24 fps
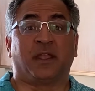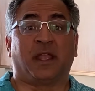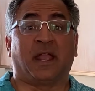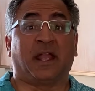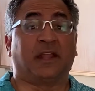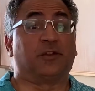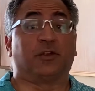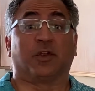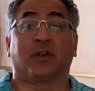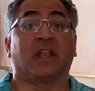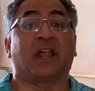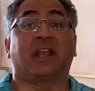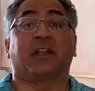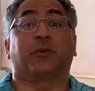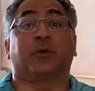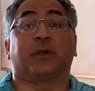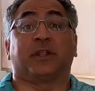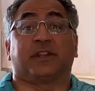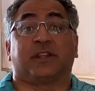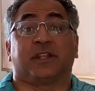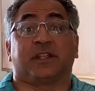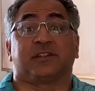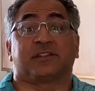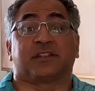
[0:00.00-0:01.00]
And there are a lot of great
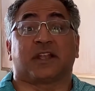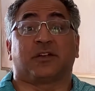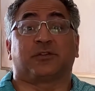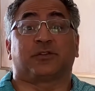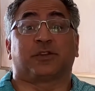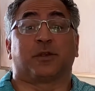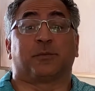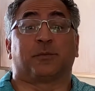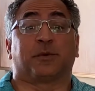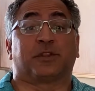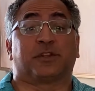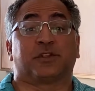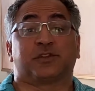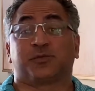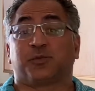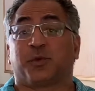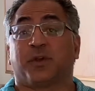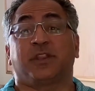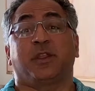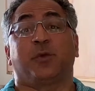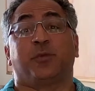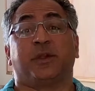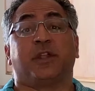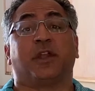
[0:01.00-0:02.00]
things out there, but there's one
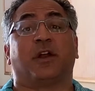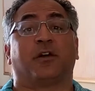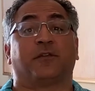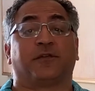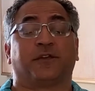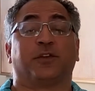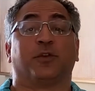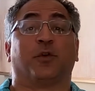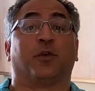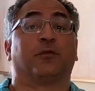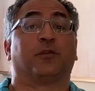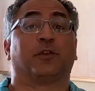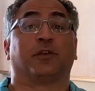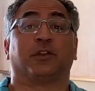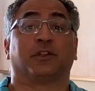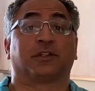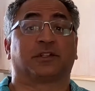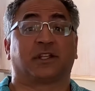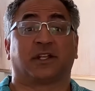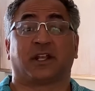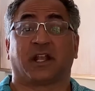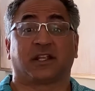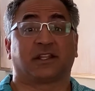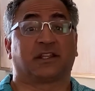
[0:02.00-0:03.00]
that we often overlook
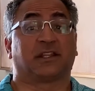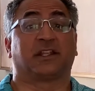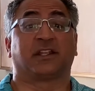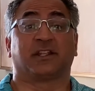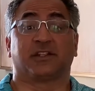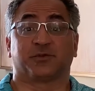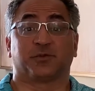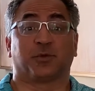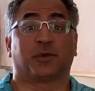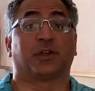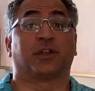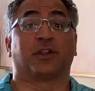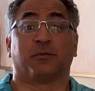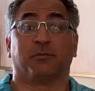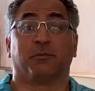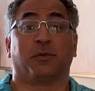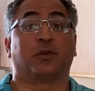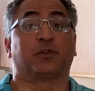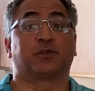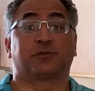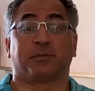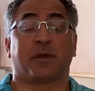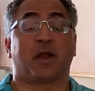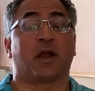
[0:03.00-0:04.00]
that I think is one of the
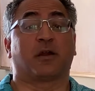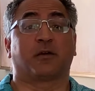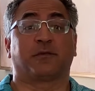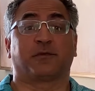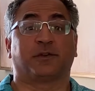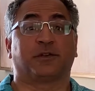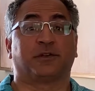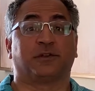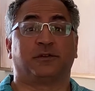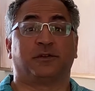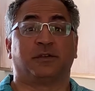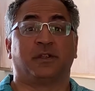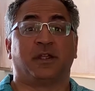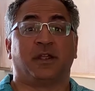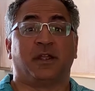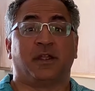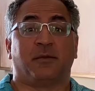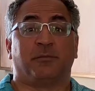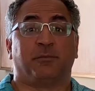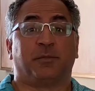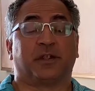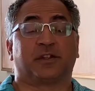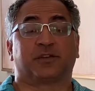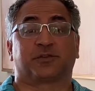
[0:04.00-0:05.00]
most powerful and
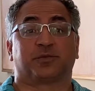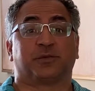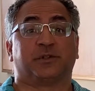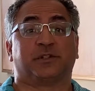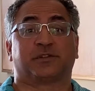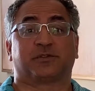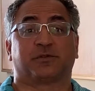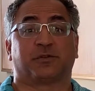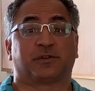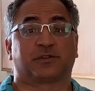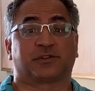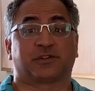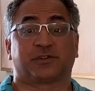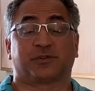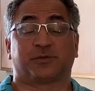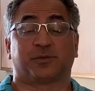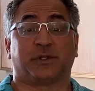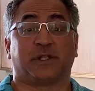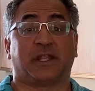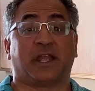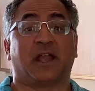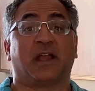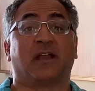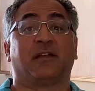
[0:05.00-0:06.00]
best resources
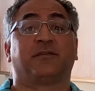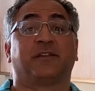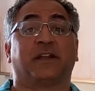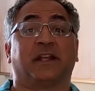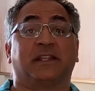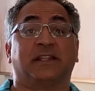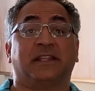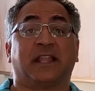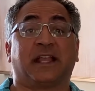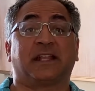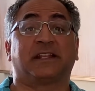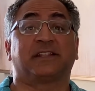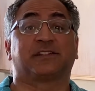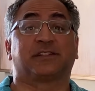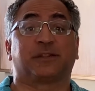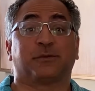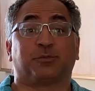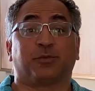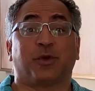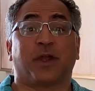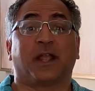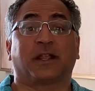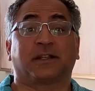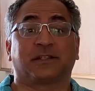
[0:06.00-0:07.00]
we have, and that is the
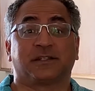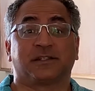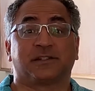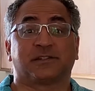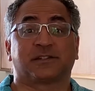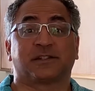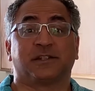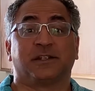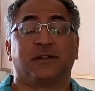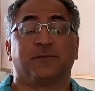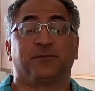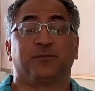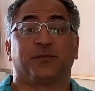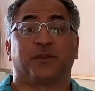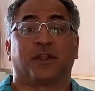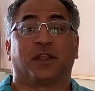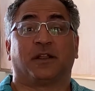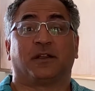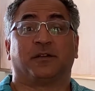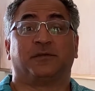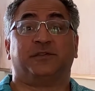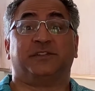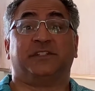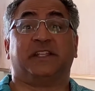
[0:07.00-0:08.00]
practice
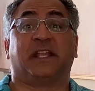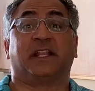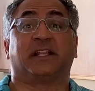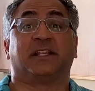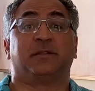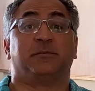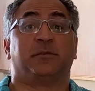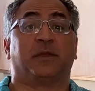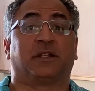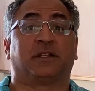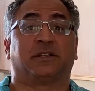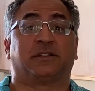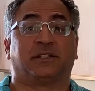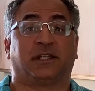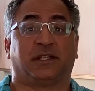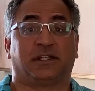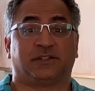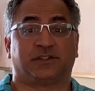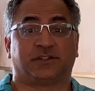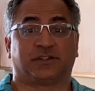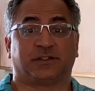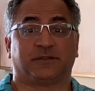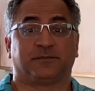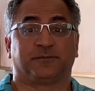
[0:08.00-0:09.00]
of daily
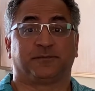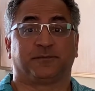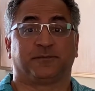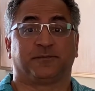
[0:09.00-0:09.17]
meditation.